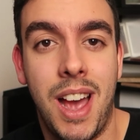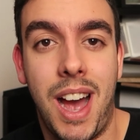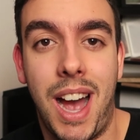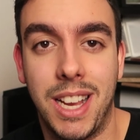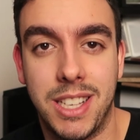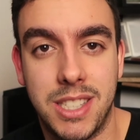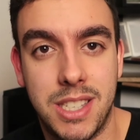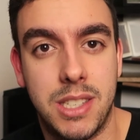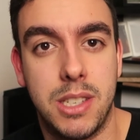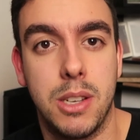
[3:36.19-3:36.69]

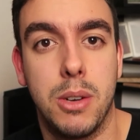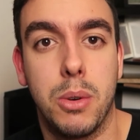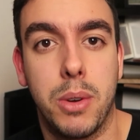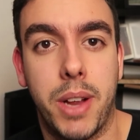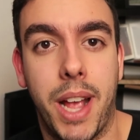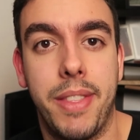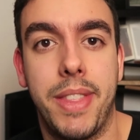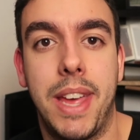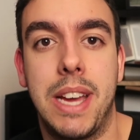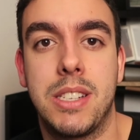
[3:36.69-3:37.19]
I still
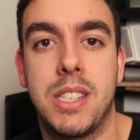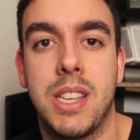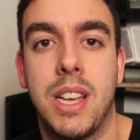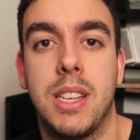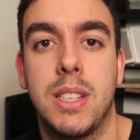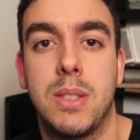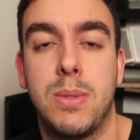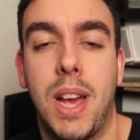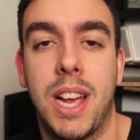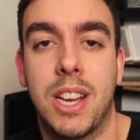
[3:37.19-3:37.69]
get that
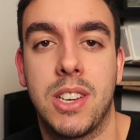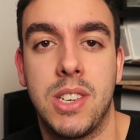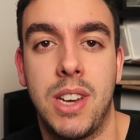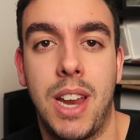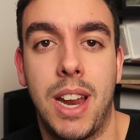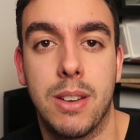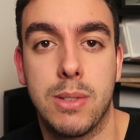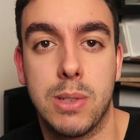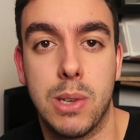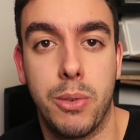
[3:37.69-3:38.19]
satisfaction
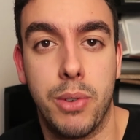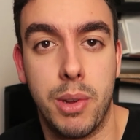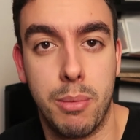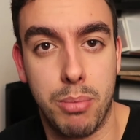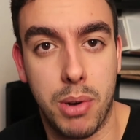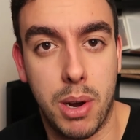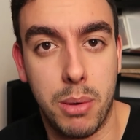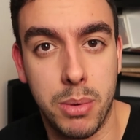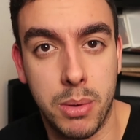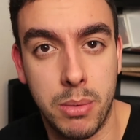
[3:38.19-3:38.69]
out of solving
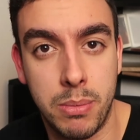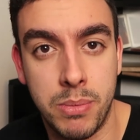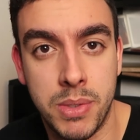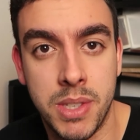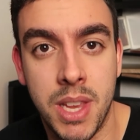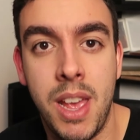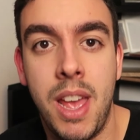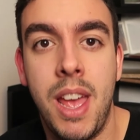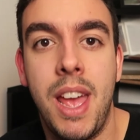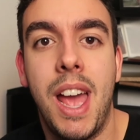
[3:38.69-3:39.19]
problems.